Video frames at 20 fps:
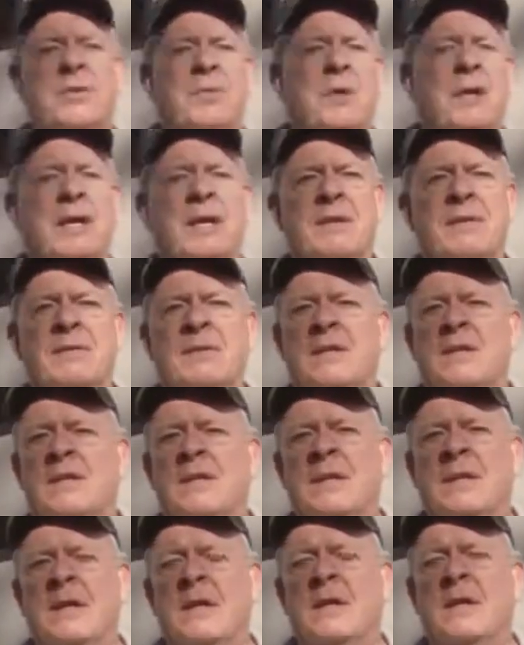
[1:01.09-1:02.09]
around
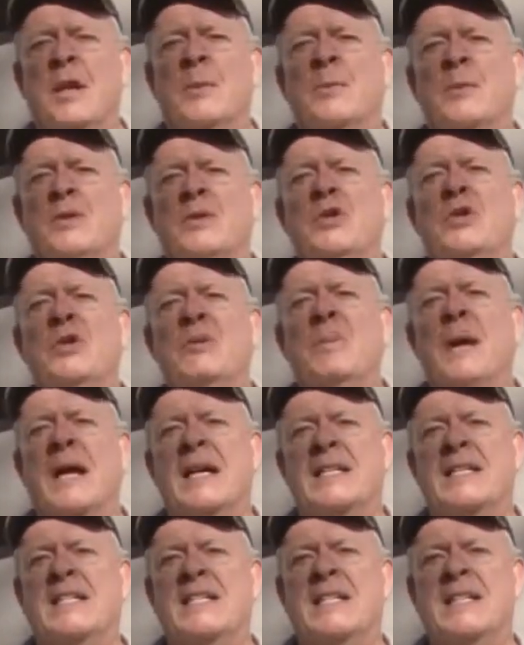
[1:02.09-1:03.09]
a couple
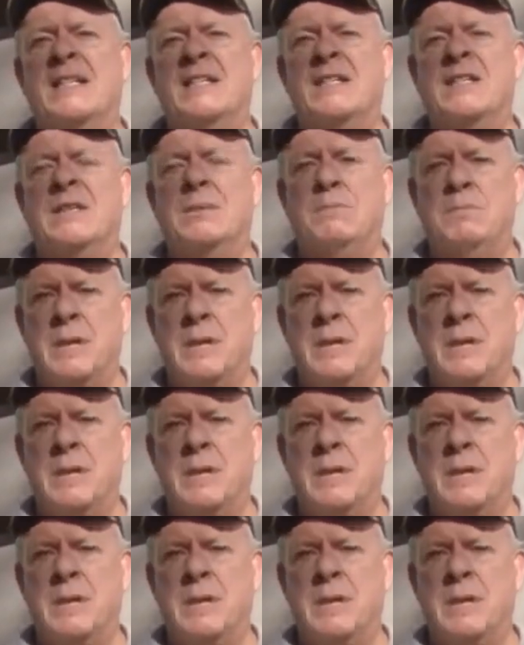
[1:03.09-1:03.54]
2x6